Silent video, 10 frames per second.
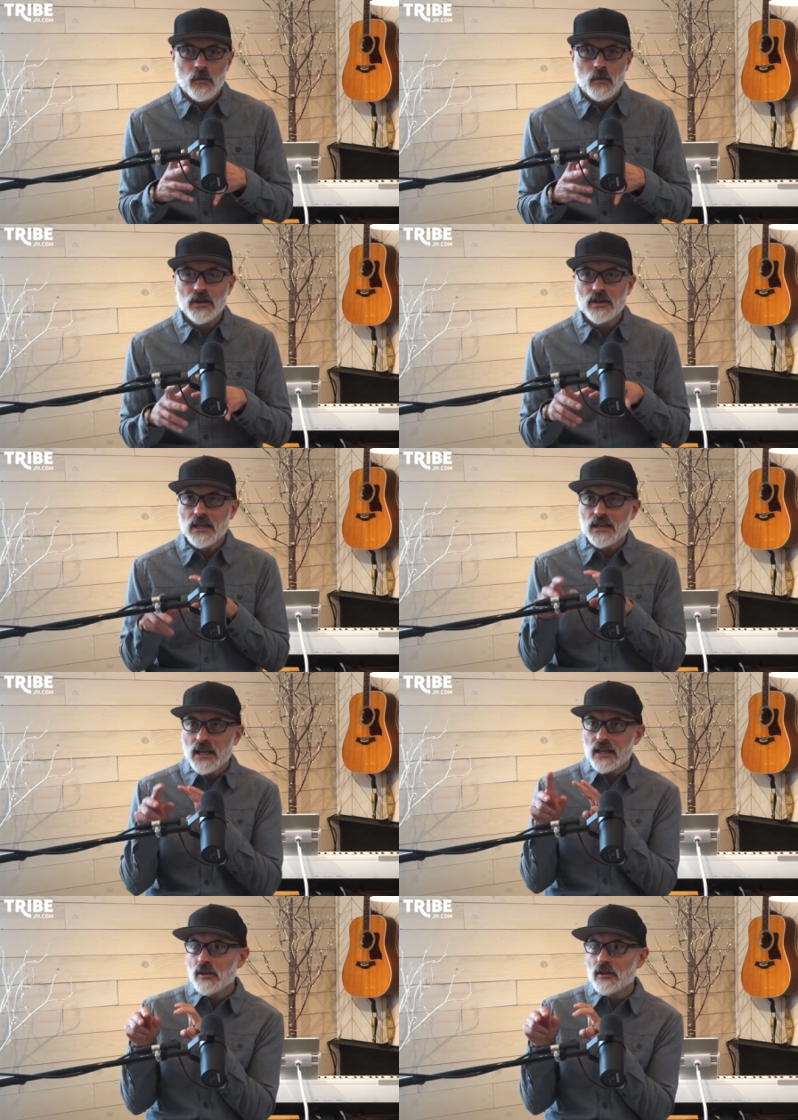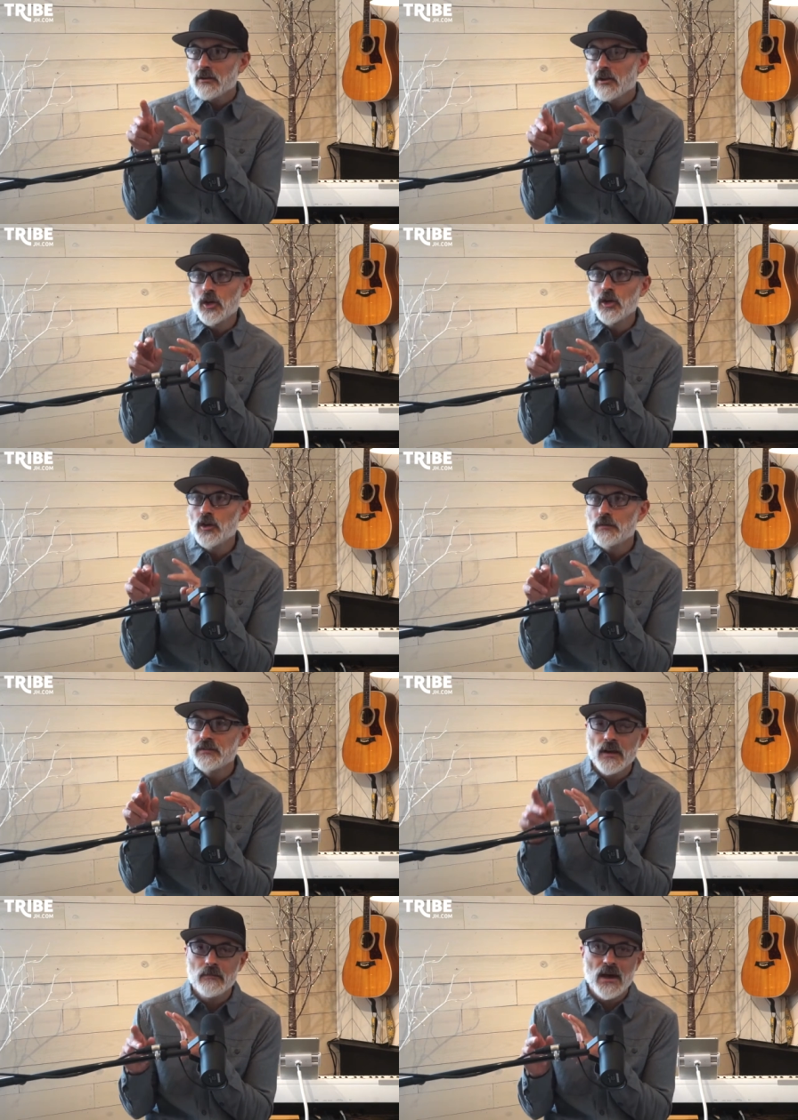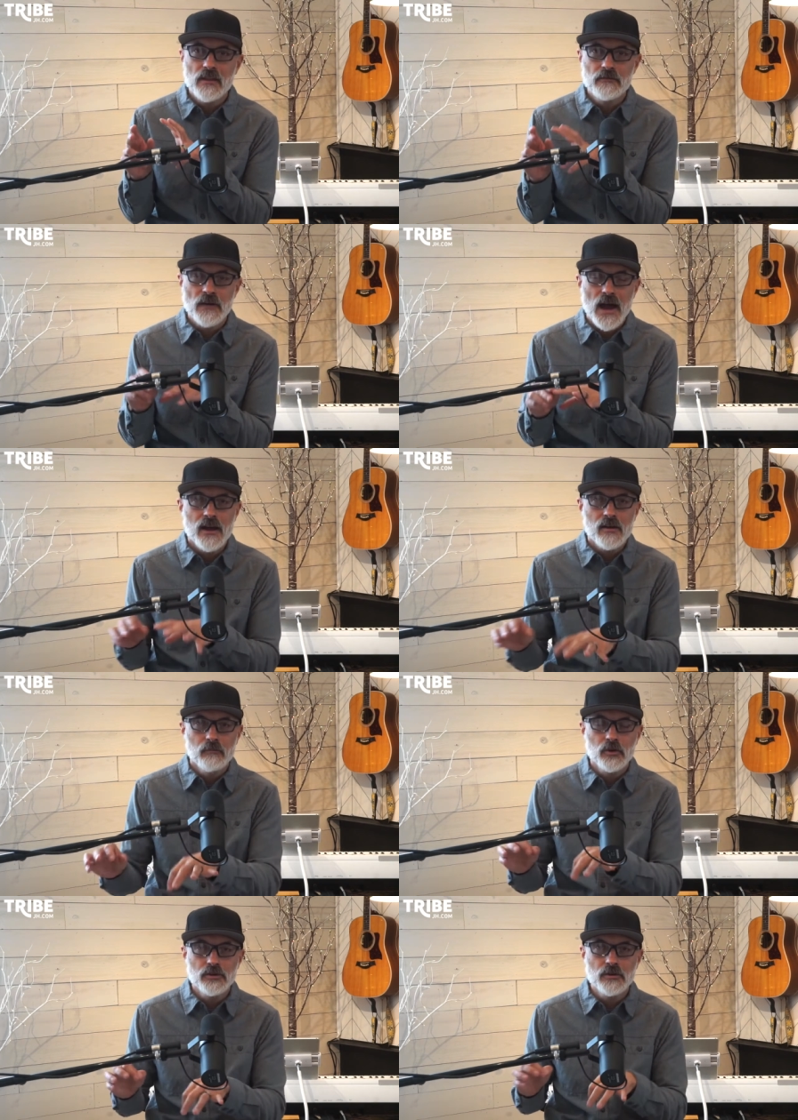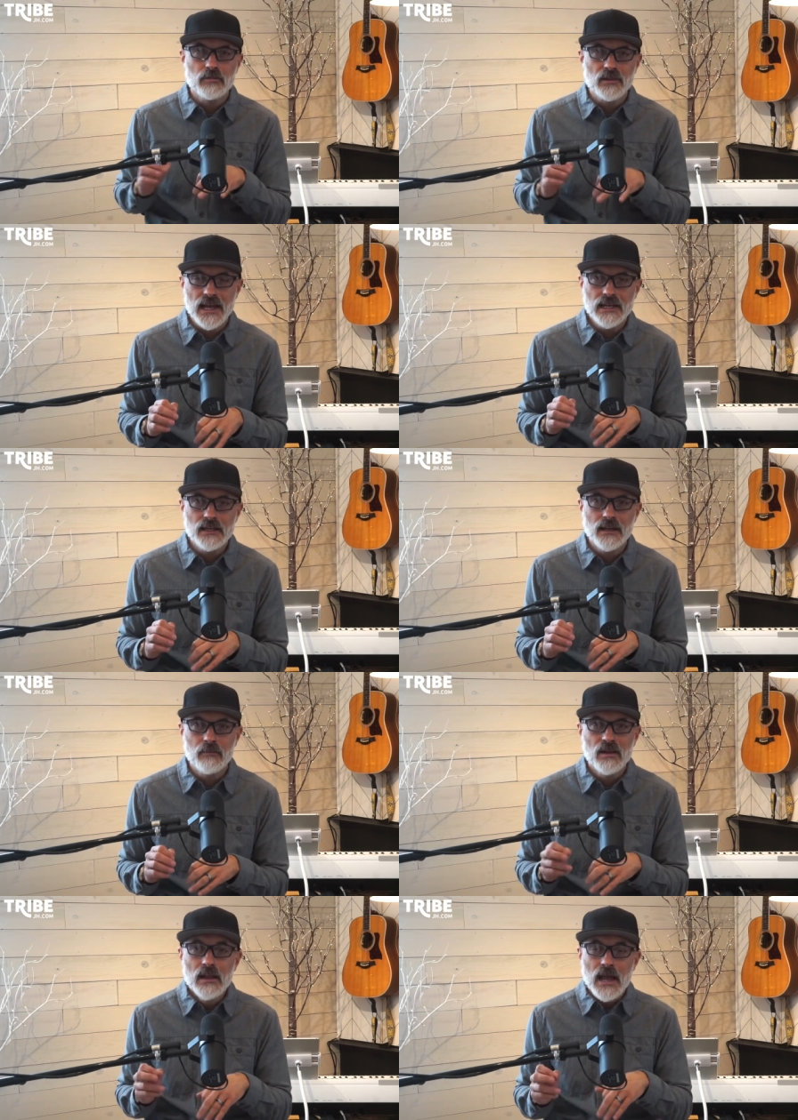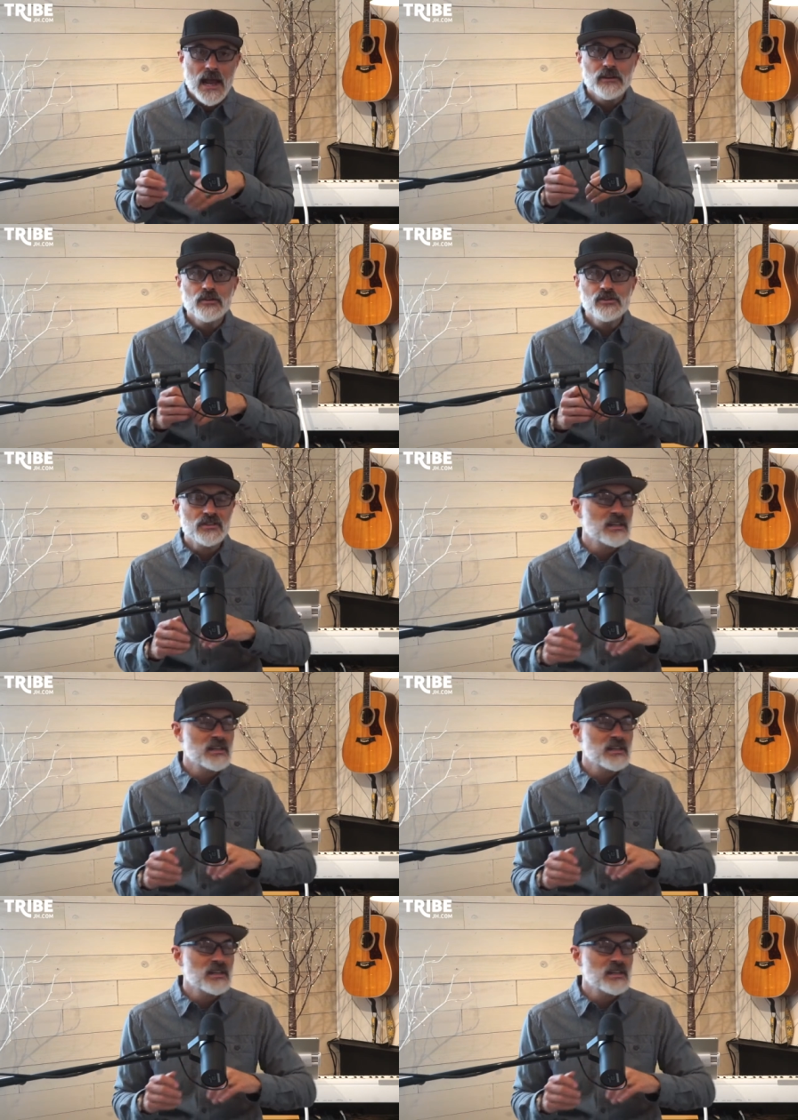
where you can kick your little hooves up by the fire and pull your blanket up and you just